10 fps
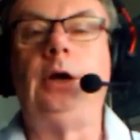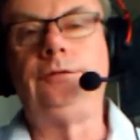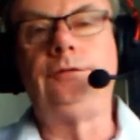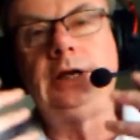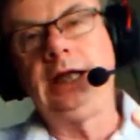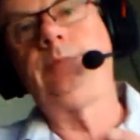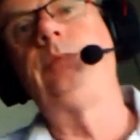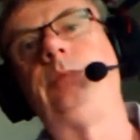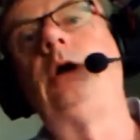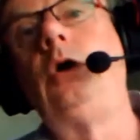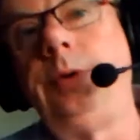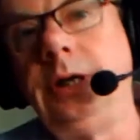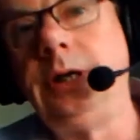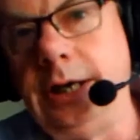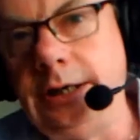now if I keep all
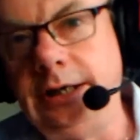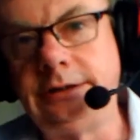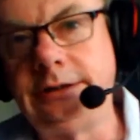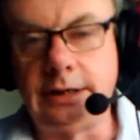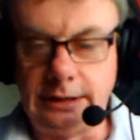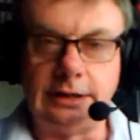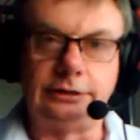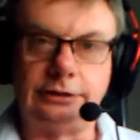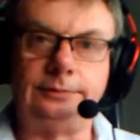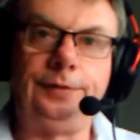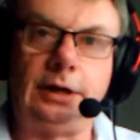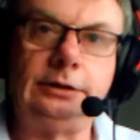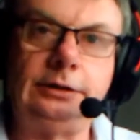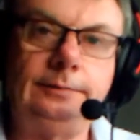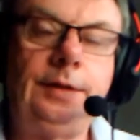my IDs like that,
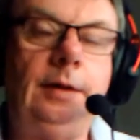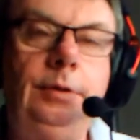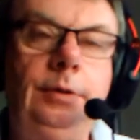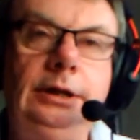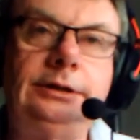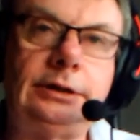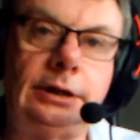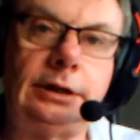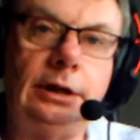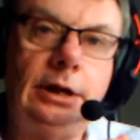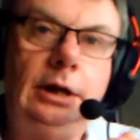right, it means that